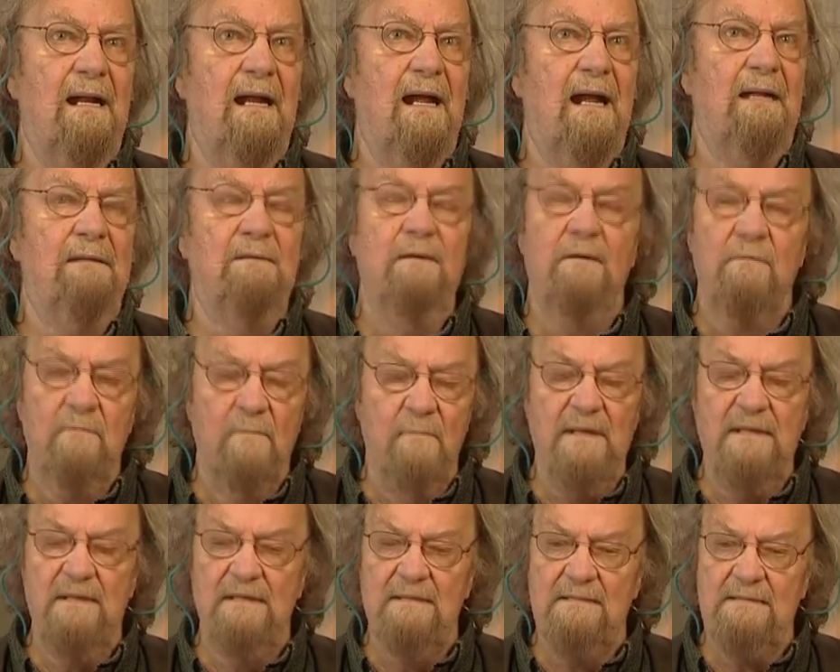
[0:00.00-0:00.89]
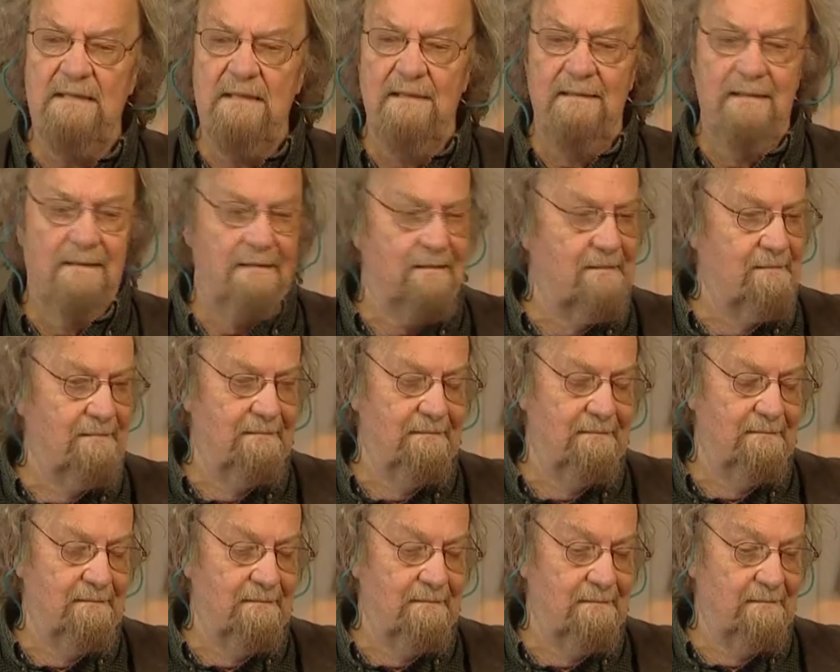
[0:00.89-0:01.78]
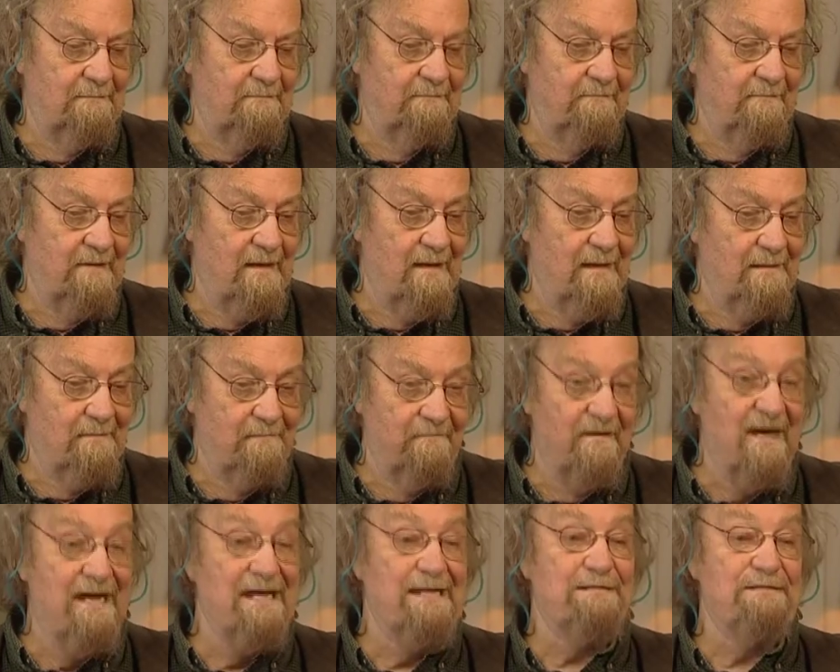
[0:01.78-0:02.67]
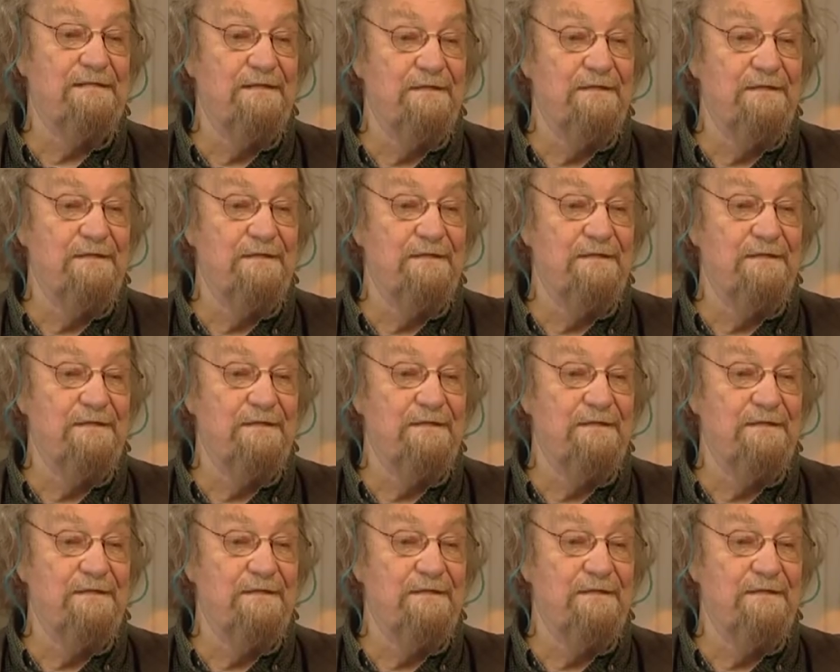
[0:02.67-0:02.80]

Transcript: I don't mean to say that vast